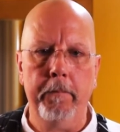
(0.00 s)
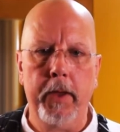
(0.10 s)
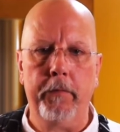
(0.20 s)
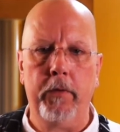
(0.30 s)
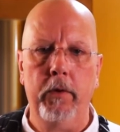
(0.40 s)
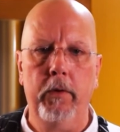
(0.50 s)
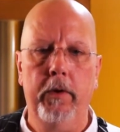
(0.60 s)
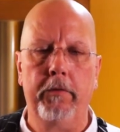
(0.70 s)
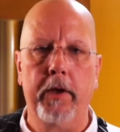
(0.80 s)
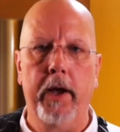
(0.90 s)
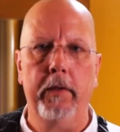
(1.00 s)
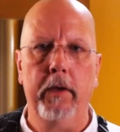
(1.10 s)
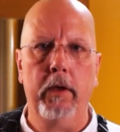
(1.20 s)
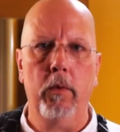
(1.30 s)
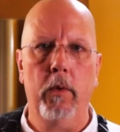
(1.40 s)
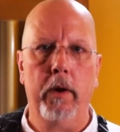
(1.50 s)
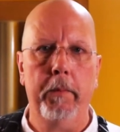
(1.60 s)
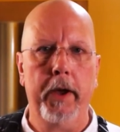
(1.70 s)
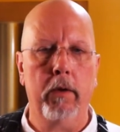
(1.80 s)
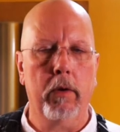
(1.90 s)
if you decide that you want
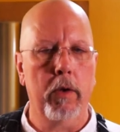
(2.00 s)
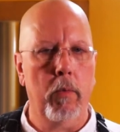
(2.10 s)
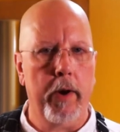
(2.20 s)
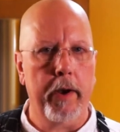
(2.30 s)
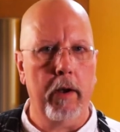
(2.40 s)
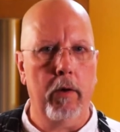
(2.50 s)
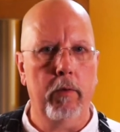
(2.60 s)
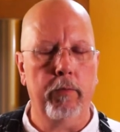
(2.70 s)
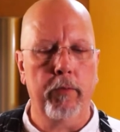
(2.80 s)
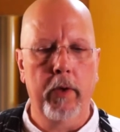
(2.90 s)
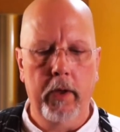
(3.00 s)
to make only one loaf,